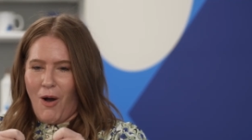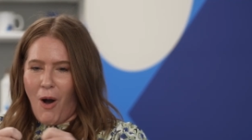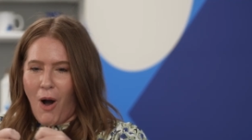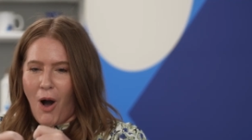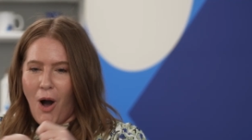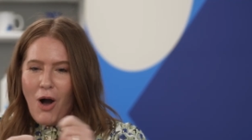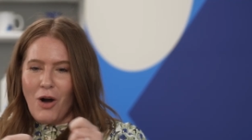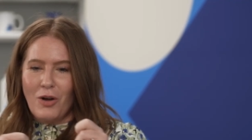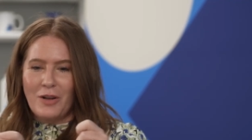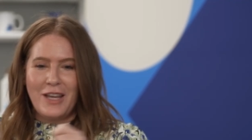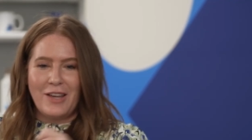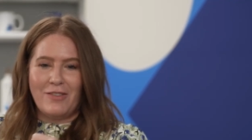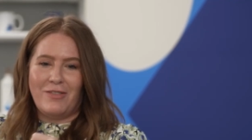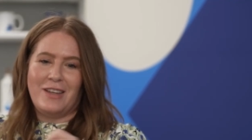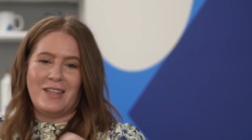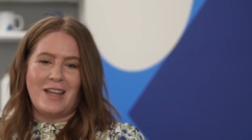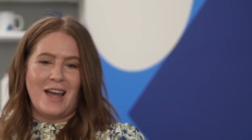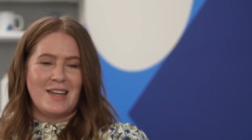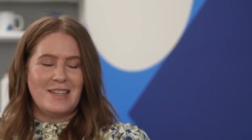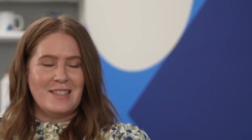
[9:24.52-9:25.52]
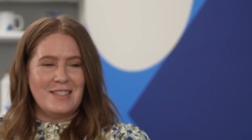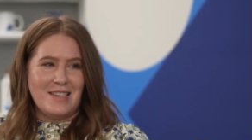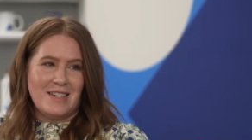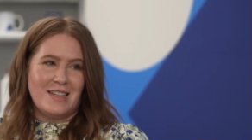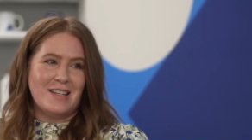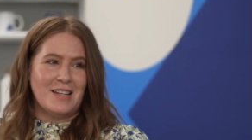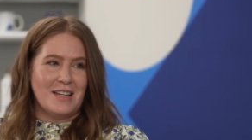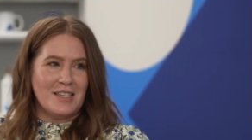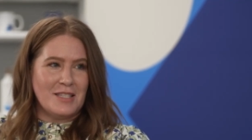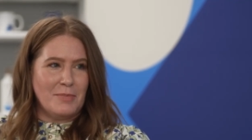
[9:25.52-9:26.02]
all giving
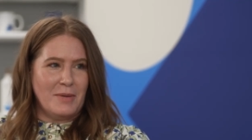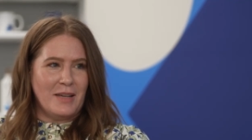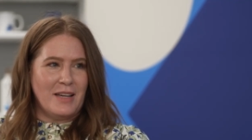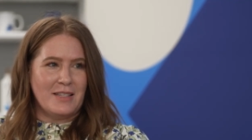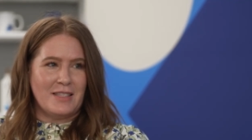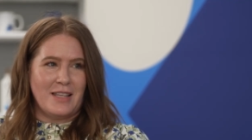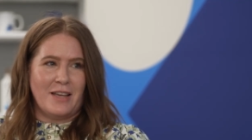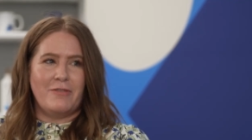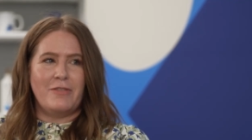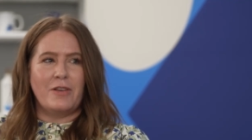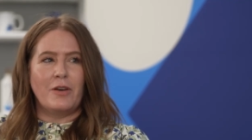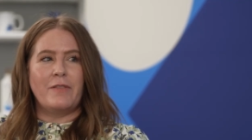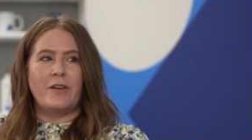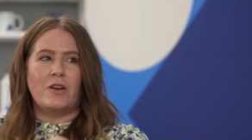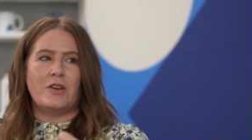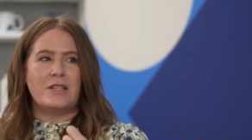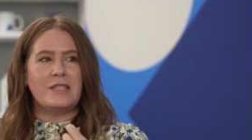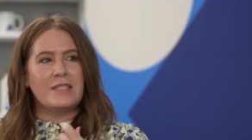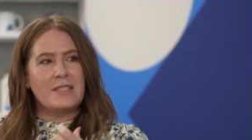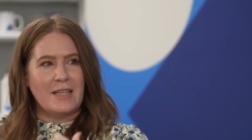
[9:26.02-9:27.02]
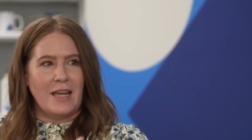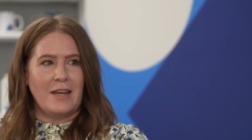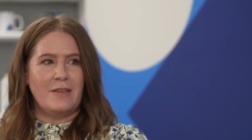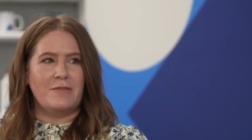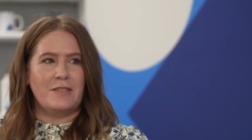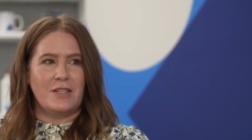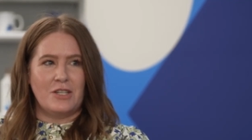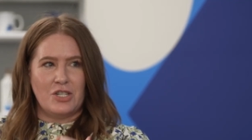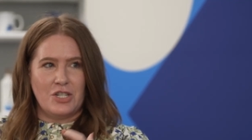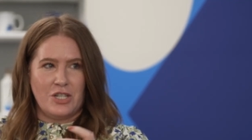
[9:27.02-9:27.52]
ideas because they feel very
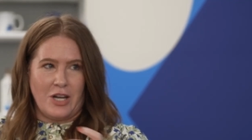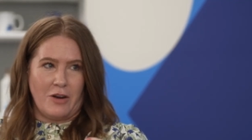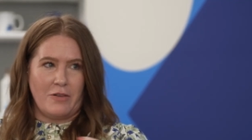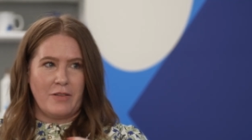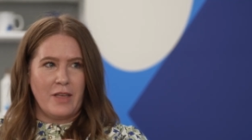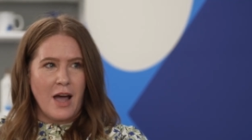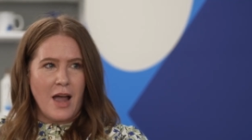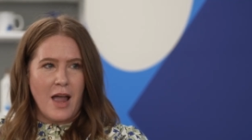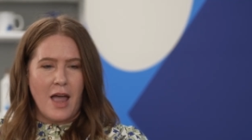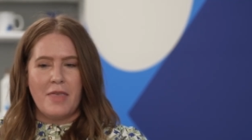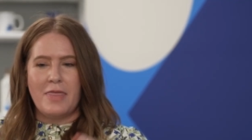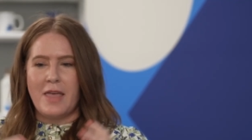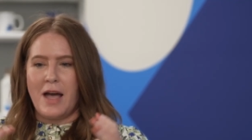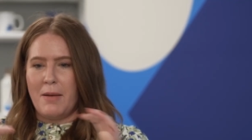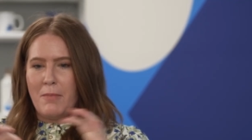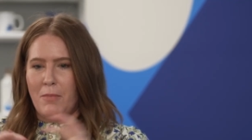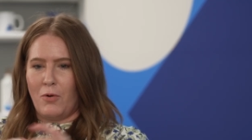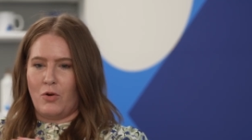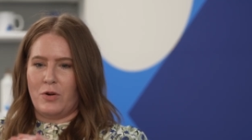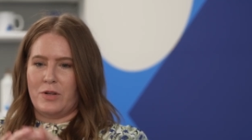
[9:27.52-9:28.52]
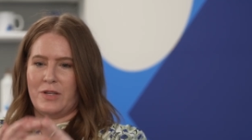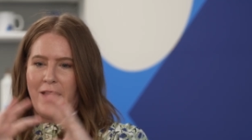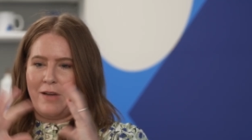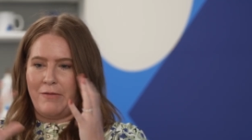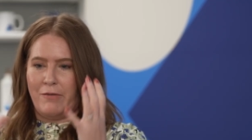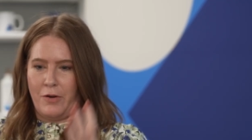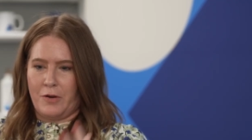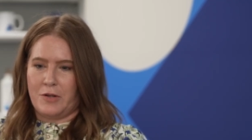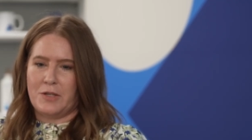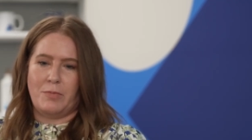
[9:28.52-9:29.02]
safe to share that. And that more
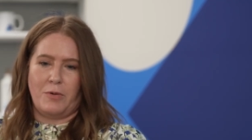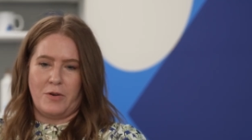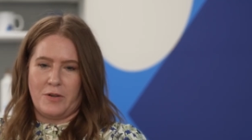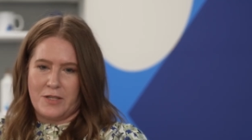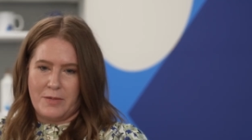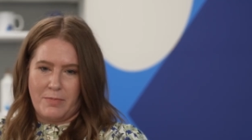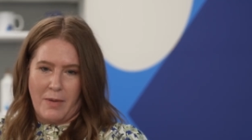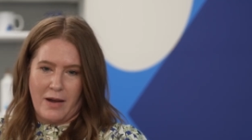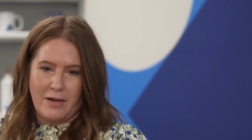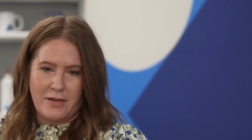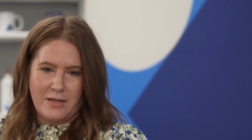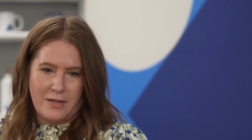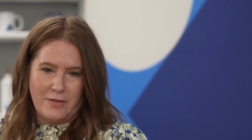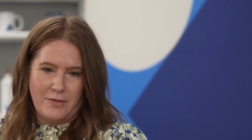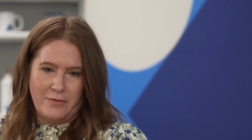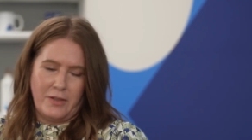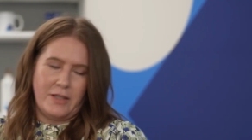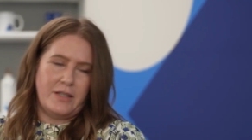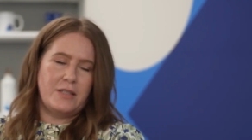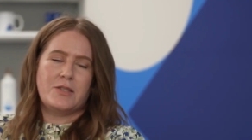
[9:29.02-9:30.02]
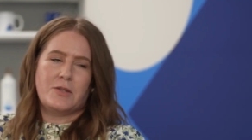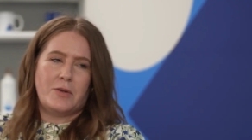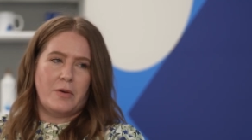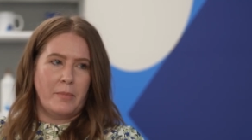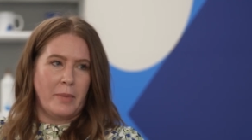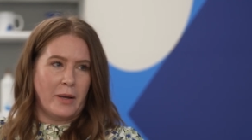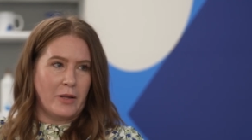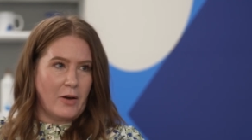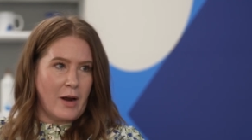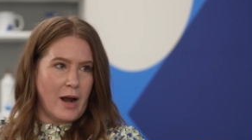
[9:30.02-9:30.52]
diverse perspective leads to
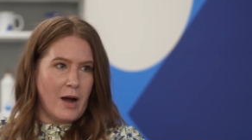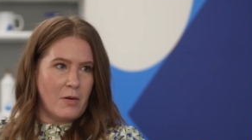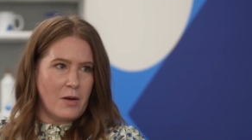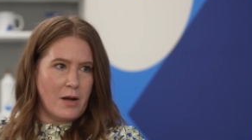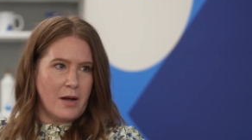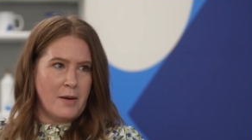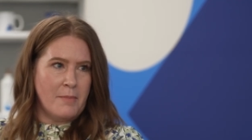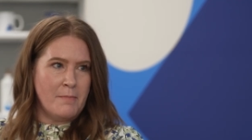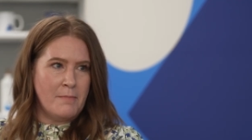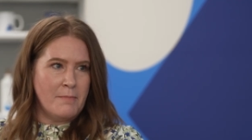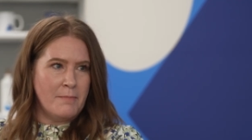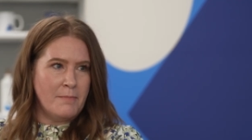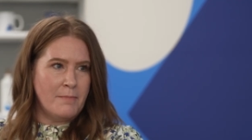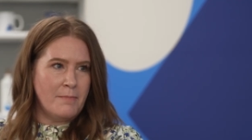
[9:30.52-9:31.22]
a better outcome.